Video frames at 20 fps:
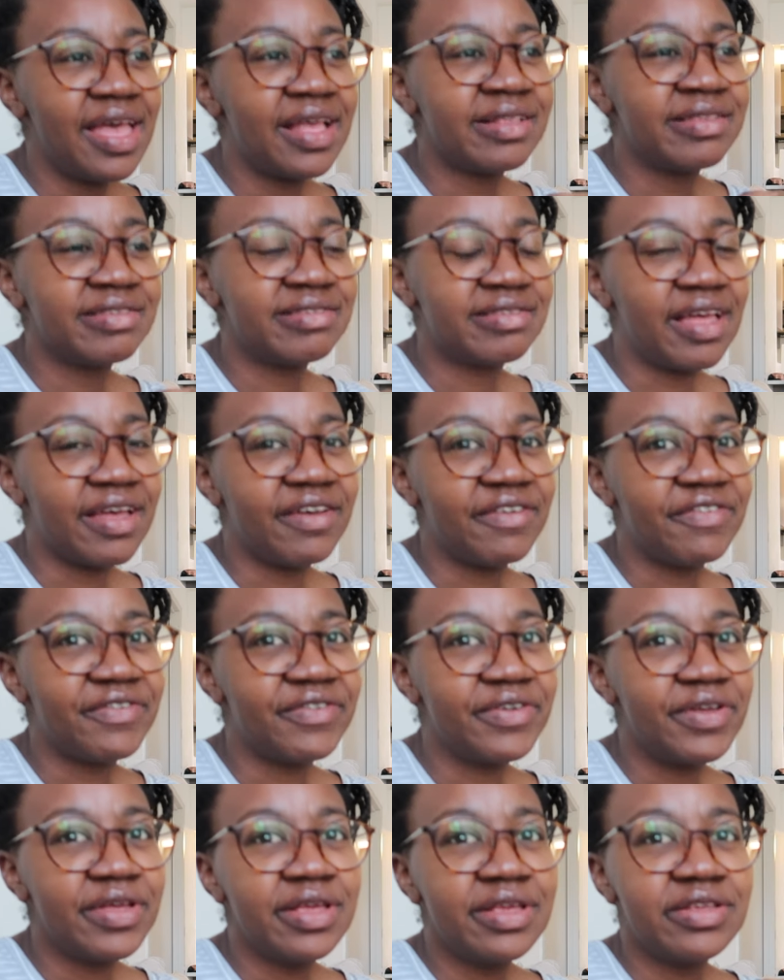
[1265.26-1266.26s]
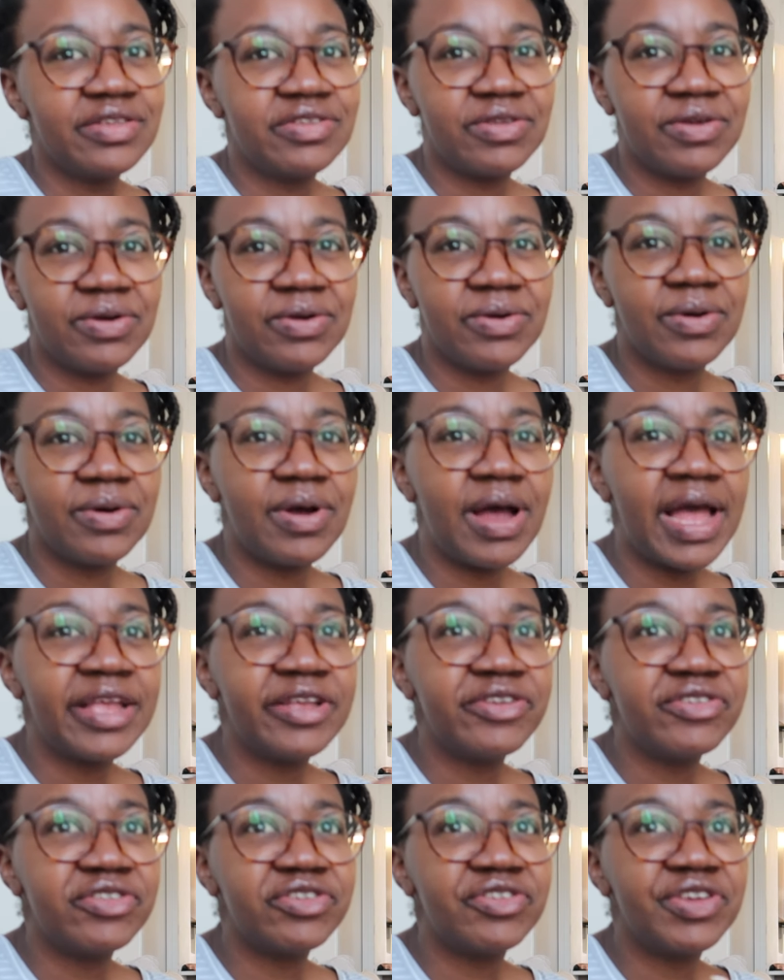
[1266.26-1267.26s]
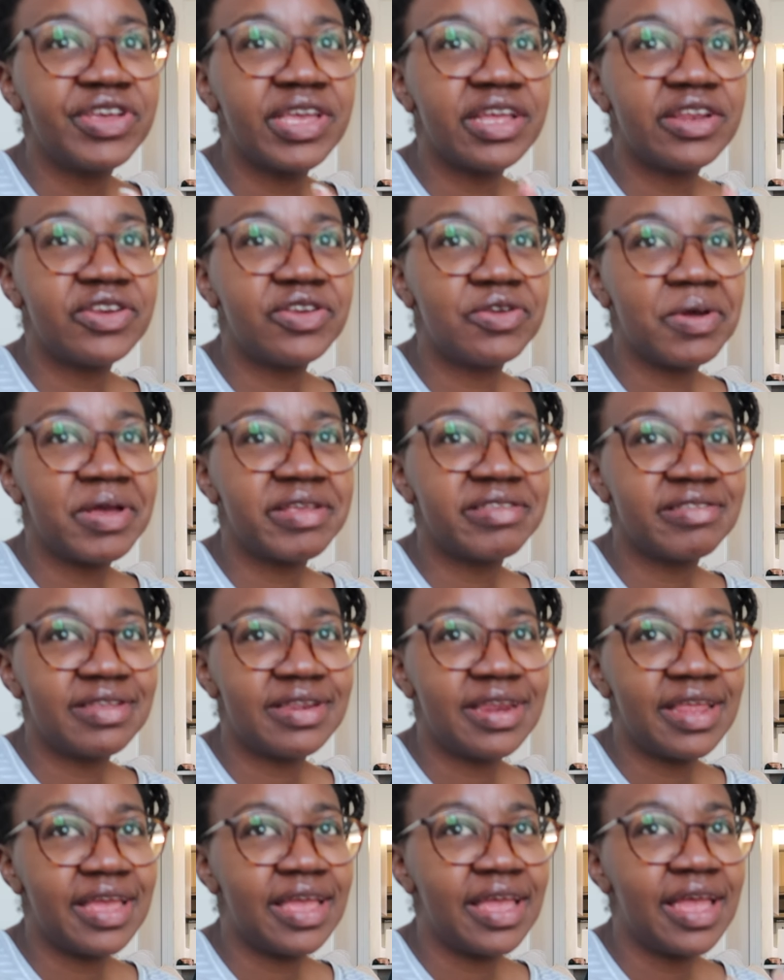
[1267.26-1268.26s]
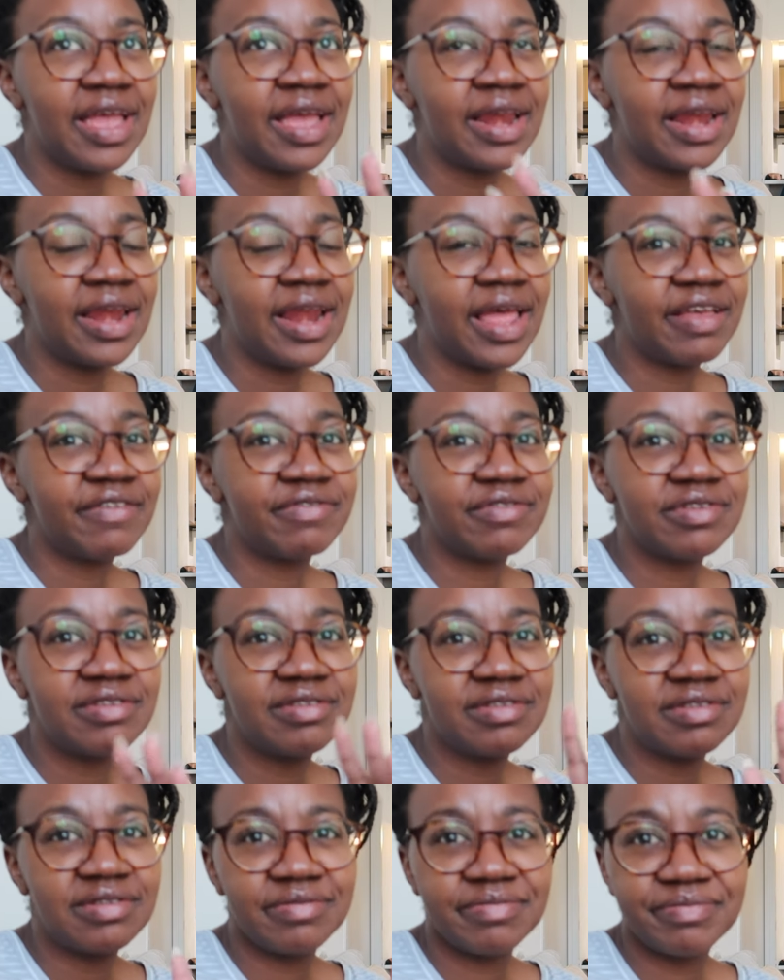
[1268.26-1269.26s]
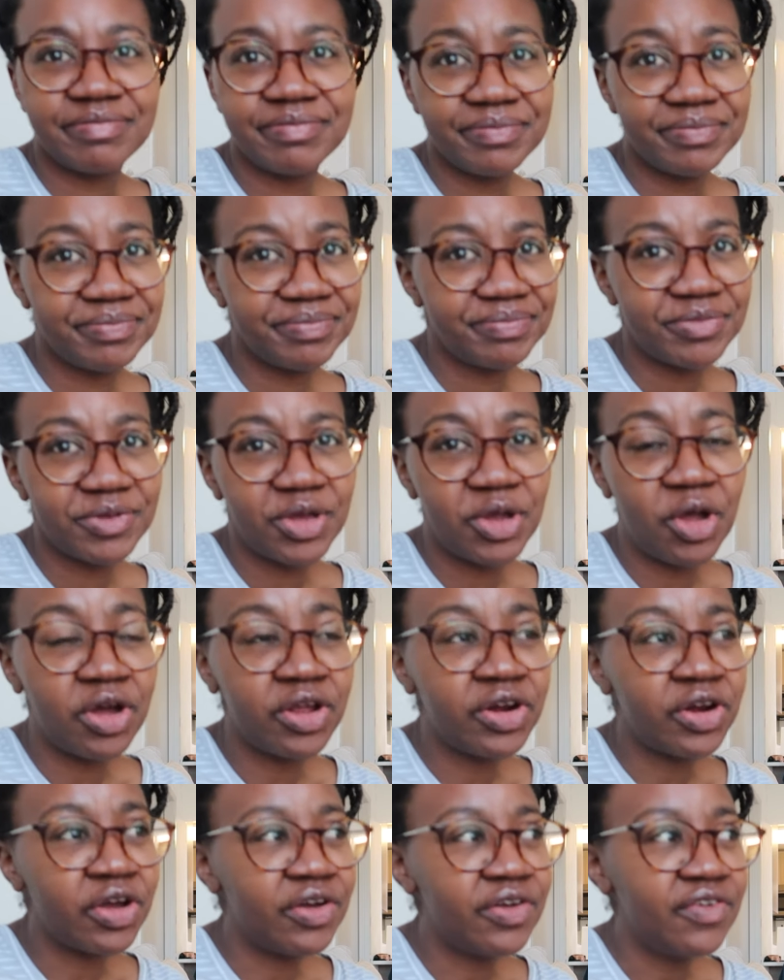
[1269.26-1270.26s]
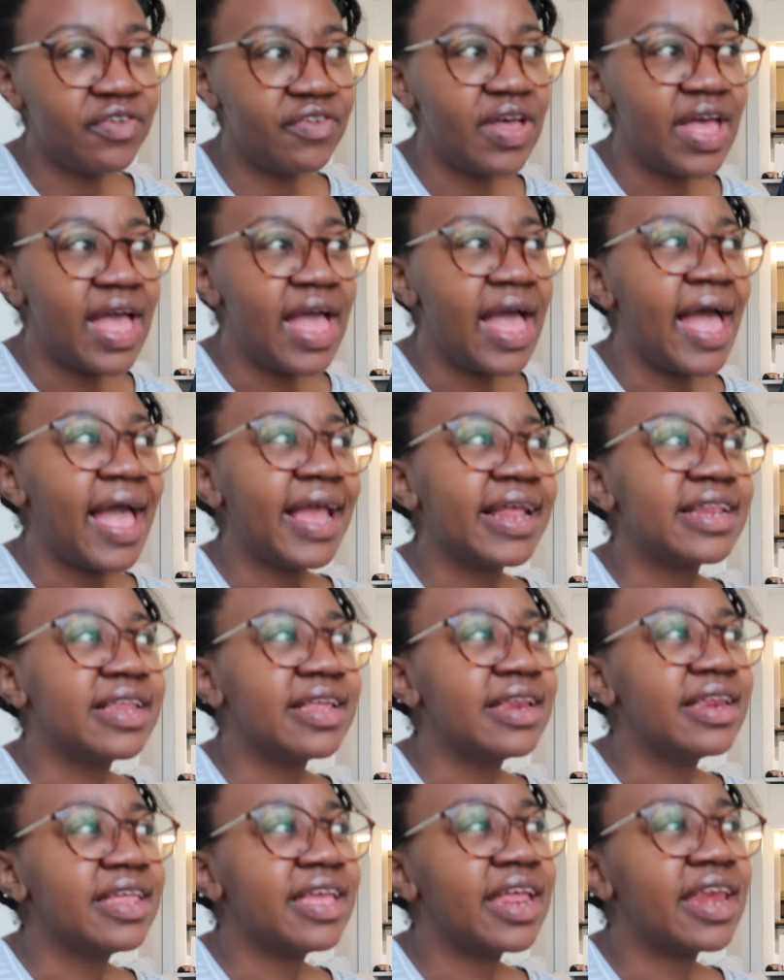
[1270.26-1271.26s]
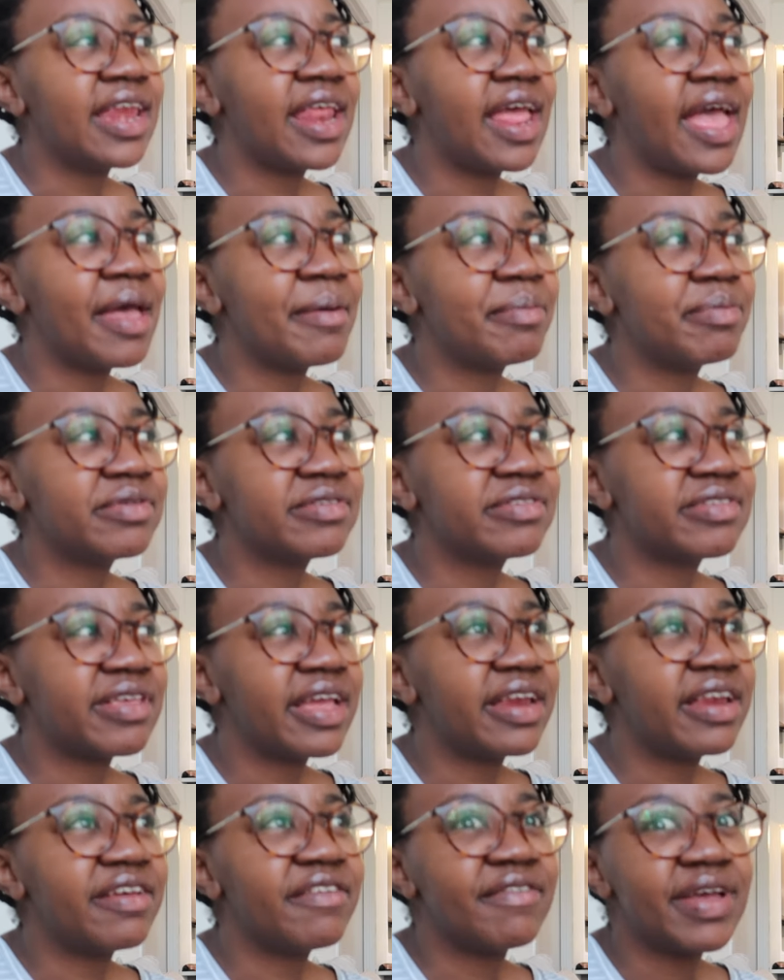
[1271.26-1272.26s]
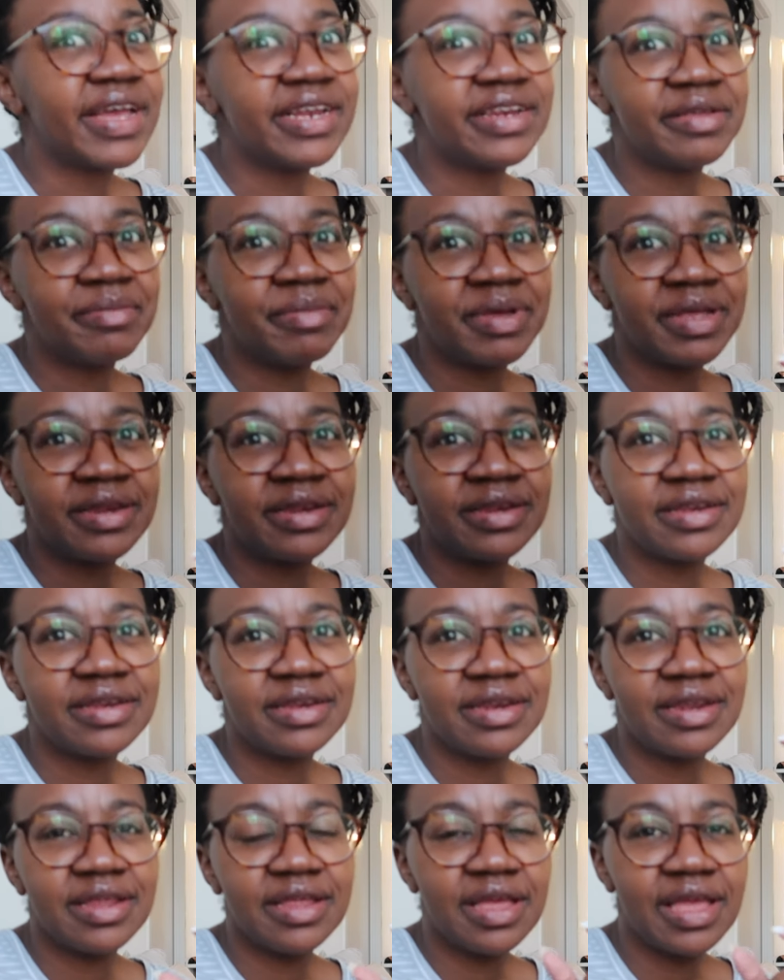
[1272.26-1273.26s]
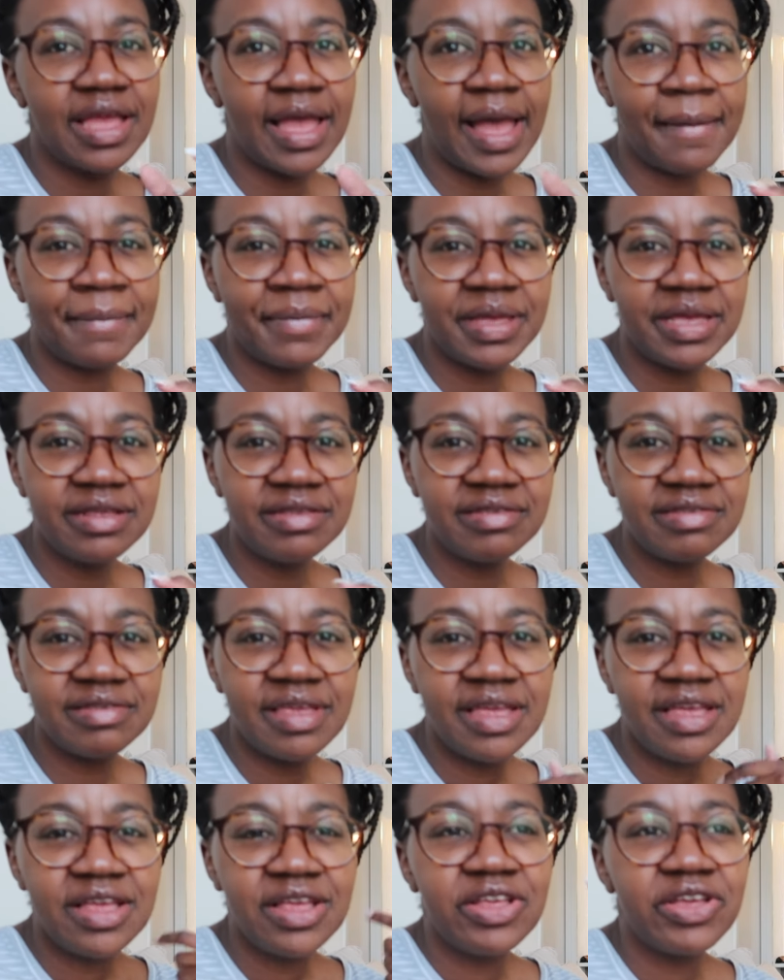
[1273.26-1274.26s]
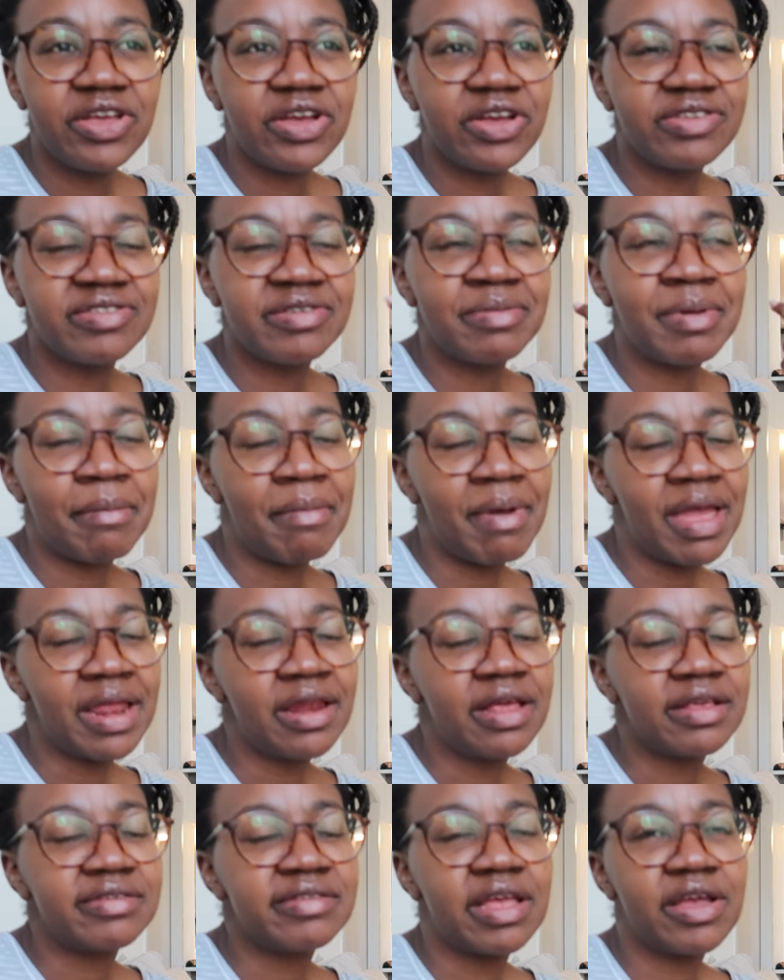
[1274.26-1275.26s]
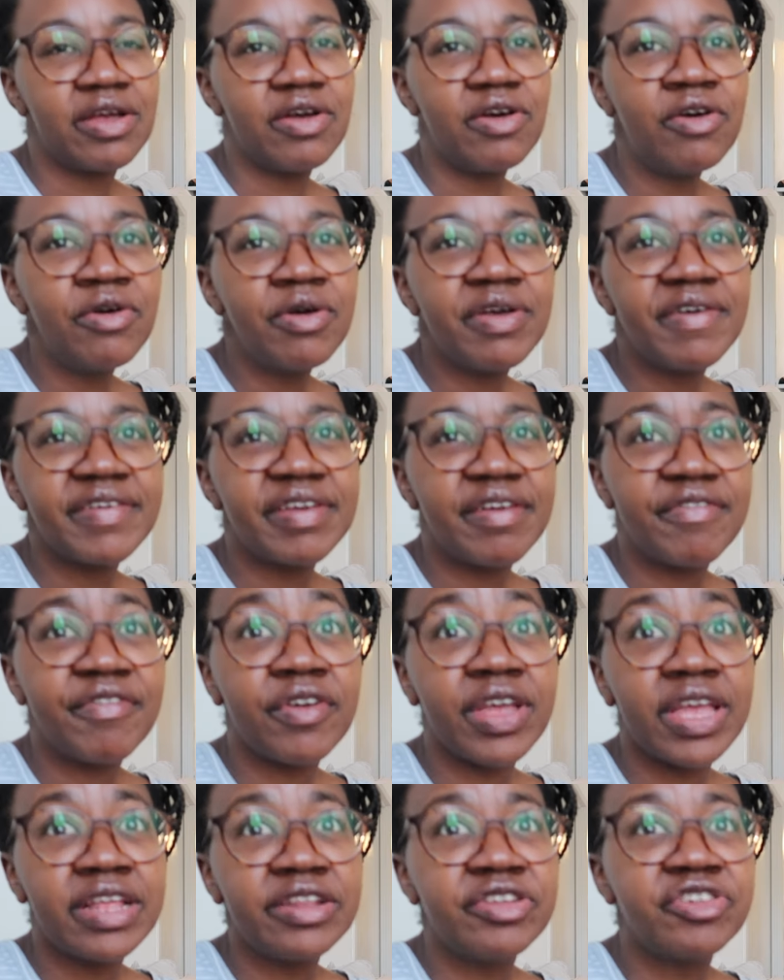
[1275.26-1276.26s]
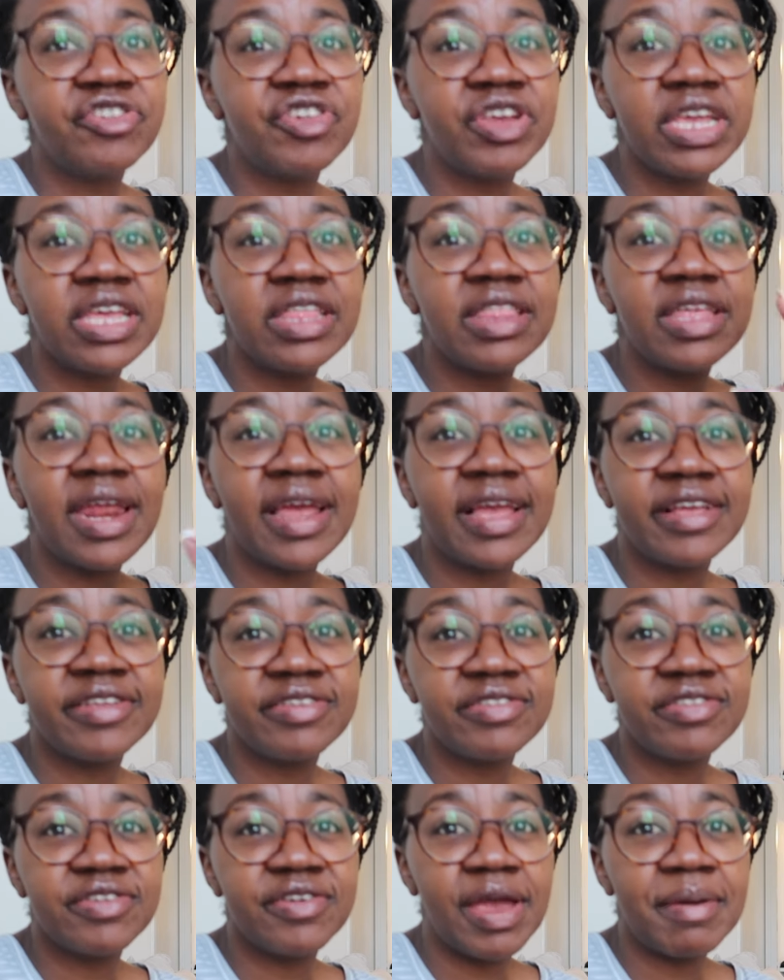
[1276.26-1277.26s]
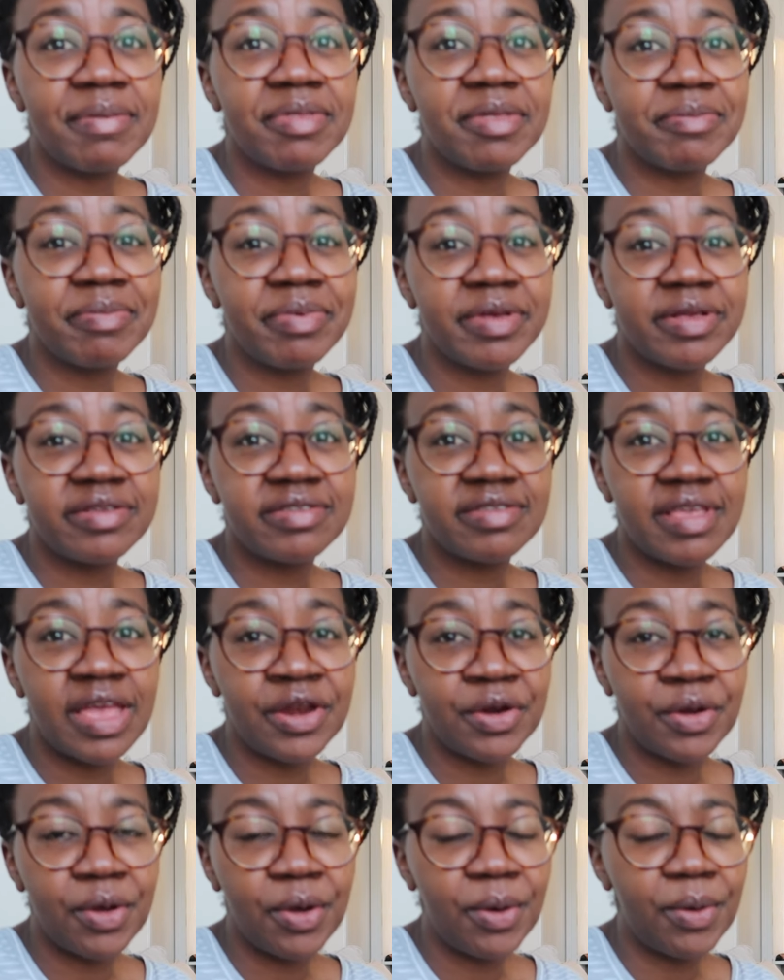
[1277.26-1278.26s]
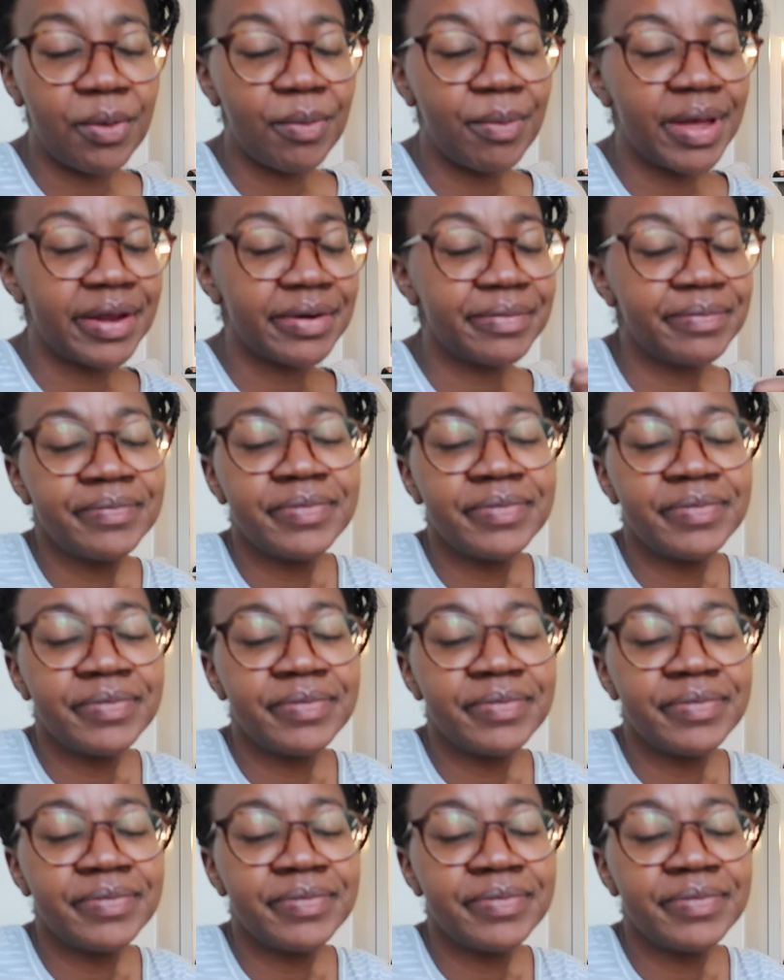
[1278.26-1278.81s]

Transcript: and stuff. So I used to drink it twice a day and I've just gone off. I did get apple cider vitamin gummies because in my mind I was like, oh yeah, I forget to drink it, then I can just grab the pills and go. But